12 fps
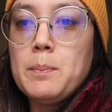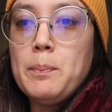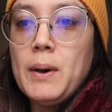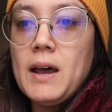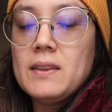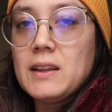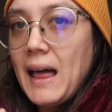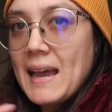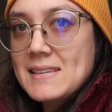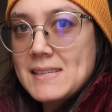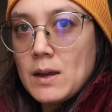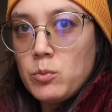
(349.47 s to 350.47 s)
But the
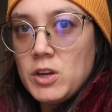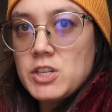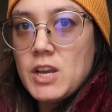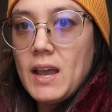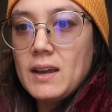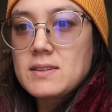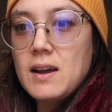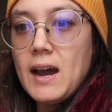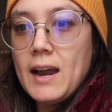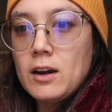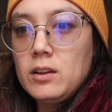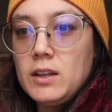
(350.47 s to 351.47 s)
last time we checked,
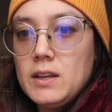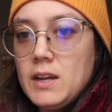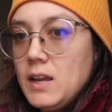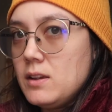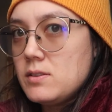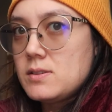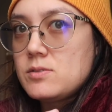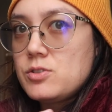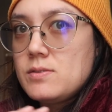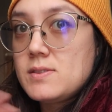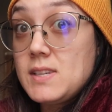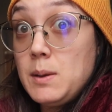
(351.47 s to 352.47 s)
Ireland has
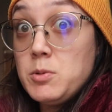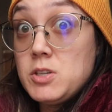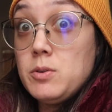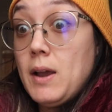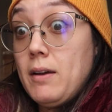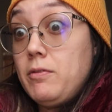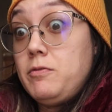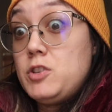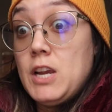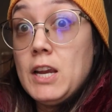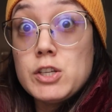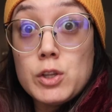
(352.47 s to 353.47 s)
seemed to have
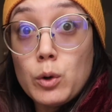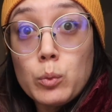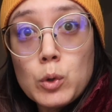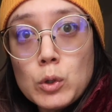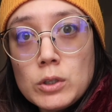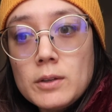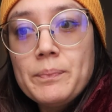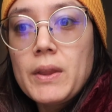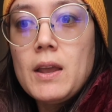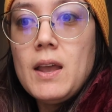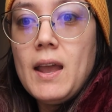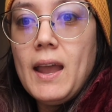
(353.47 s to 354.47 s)
changed their rule,
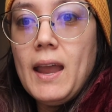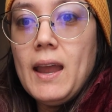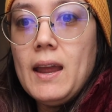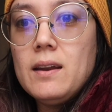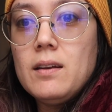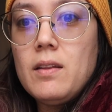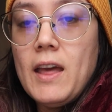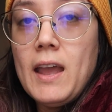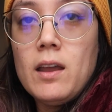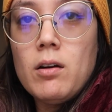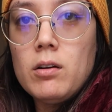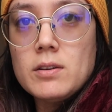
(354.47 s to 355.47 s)
and
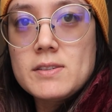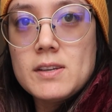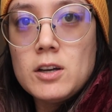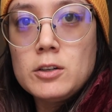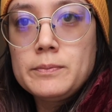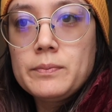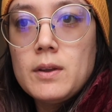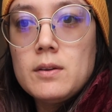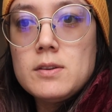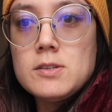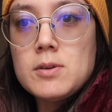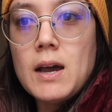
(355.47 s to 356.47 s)
they also
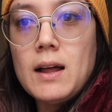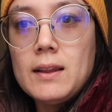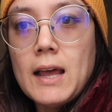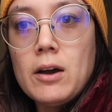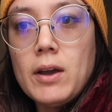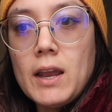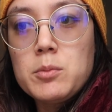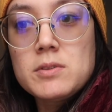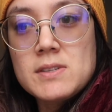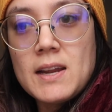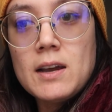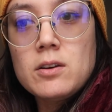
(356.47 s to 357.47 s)
do not allow
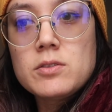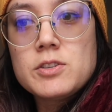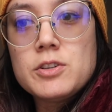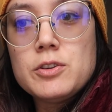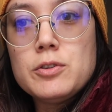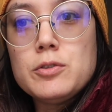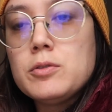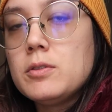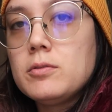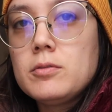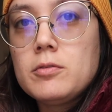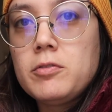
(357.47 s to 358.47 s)
animals now to
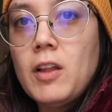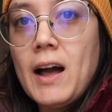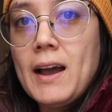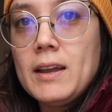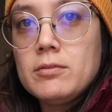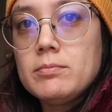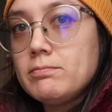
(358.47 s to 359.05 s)
fly